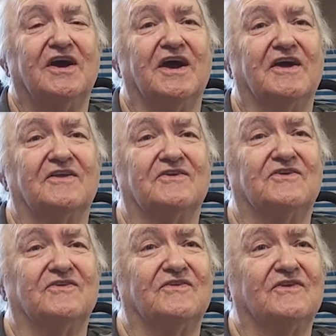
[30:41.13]

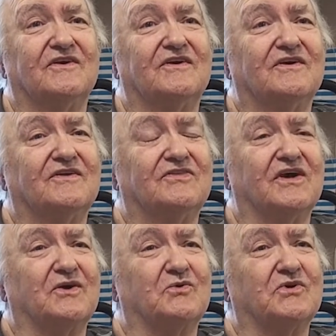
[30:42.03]
And
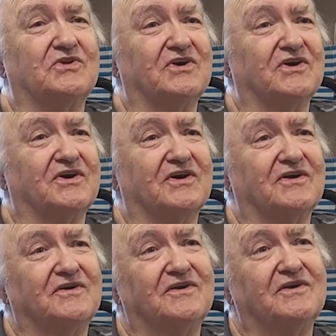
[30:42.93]
they would
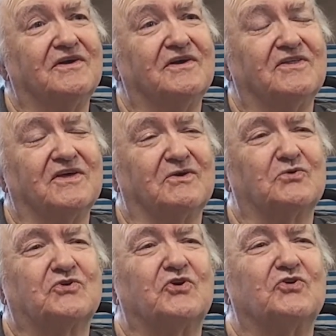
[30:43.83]
uh, they
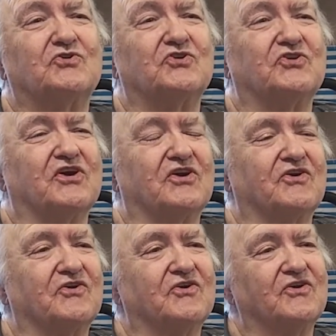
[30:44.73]
would go to
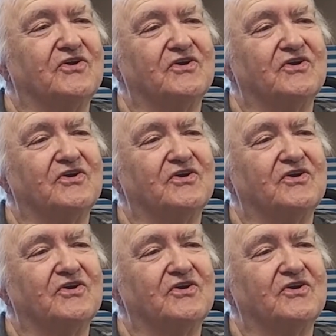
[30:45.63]
their